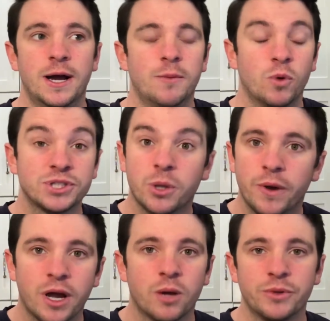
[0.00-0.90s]
what's
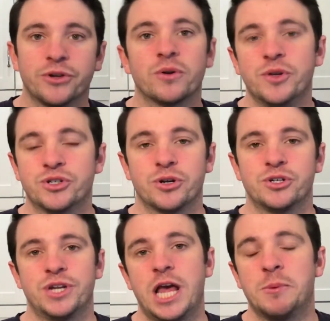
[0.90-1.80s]
going on with the early
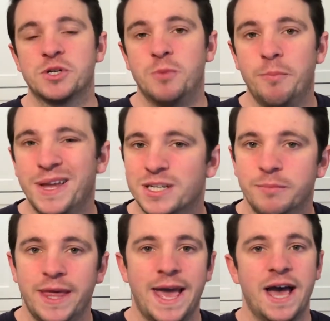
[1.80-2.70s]
church and how much momentum
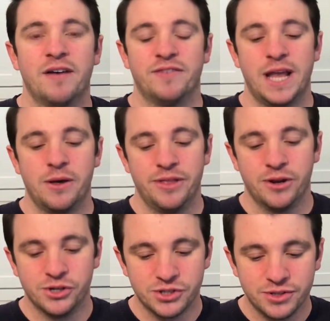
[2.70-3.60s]
they have, and how they
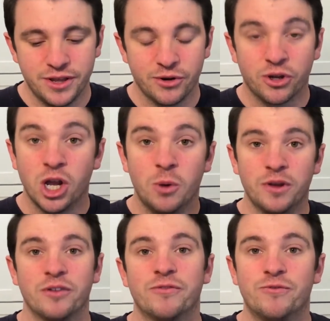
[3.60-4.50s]
are
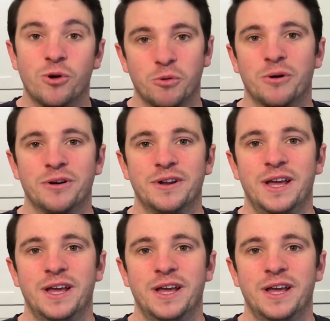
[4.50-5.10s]
going forward,